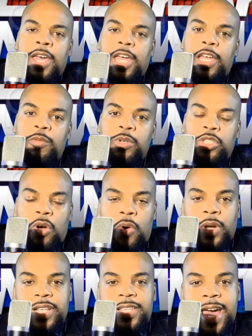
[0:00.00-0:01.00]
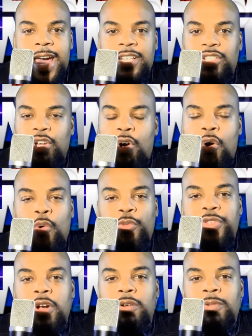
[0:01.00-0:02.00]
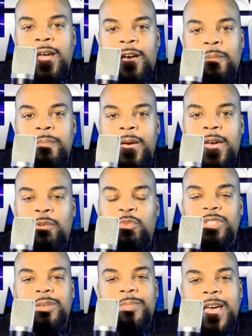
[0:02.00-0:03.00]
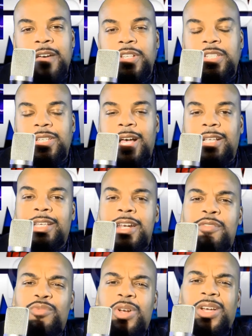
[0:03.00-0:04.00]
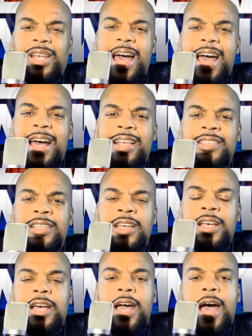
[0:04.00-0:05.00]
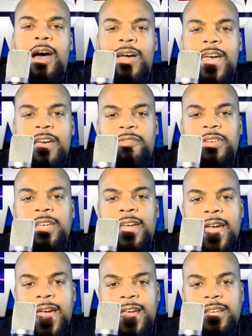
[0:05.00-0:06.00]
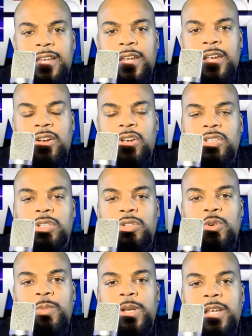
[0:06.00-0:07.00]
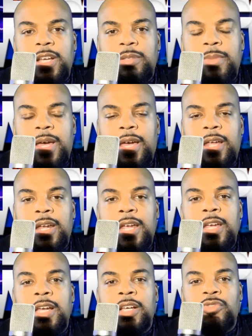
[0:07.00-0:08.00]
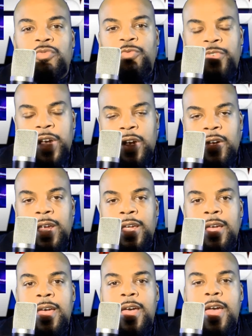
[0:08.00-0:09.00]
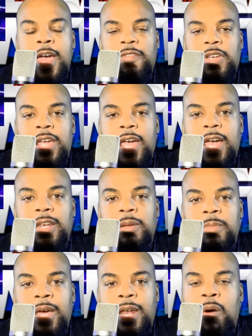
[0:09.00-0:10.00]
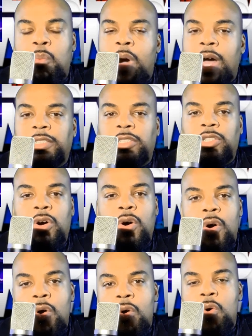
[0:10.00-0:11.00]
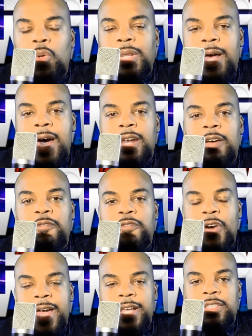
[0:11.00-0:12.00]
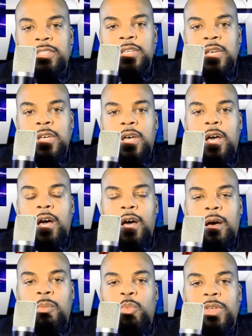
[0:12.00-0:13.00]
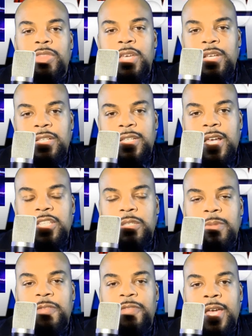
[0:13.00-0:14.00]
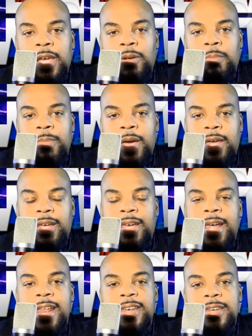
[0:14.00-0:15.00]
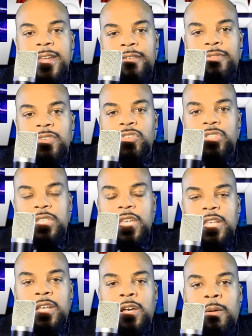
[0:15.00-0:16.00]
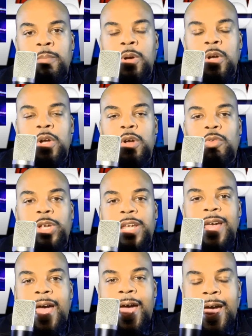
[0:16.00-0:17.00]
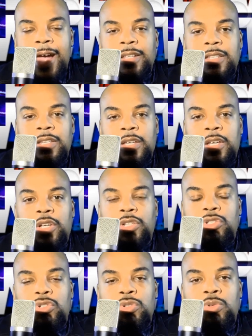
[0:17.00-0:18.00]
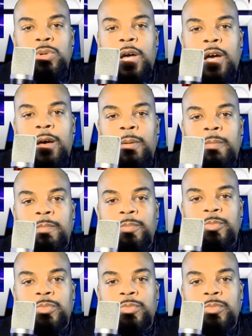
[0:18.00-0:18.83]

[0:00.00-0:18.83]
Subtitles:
He was on his ass the whole third round, man, with some heavy shots. I didn't realize how heavy-handed Erickson Lubin is, man. He is very heavy-handed, man. I watched a whole lot of fights with Ishe Smith in him, man, and I never seen him react to